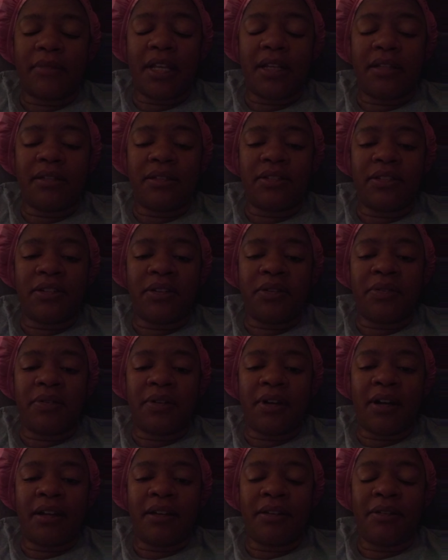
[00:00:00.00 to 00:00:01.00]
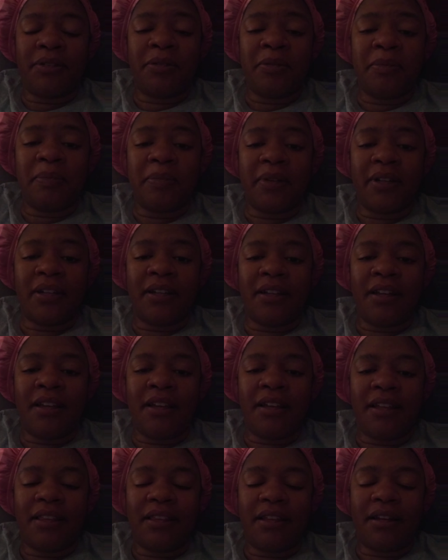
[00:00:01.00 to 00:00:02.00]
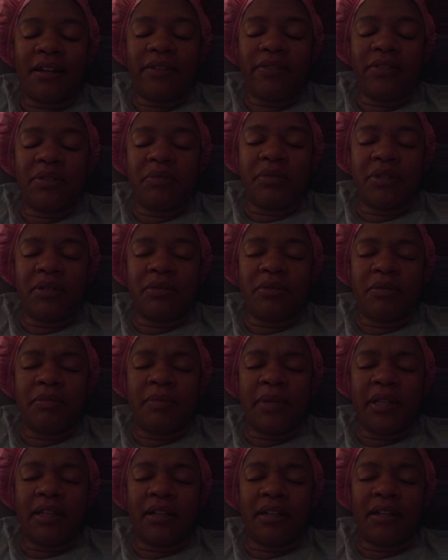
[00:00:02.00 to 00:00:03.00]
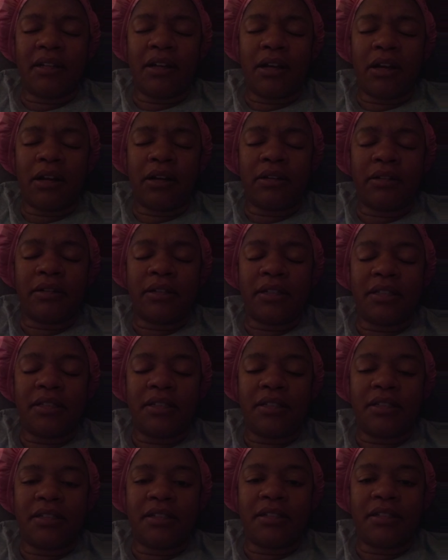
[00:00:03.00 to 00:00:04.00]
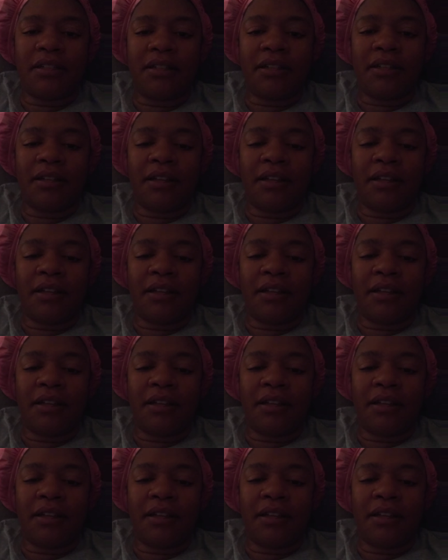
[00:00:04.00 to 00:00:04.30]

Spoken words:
And so I hope that everyone will be encouraged.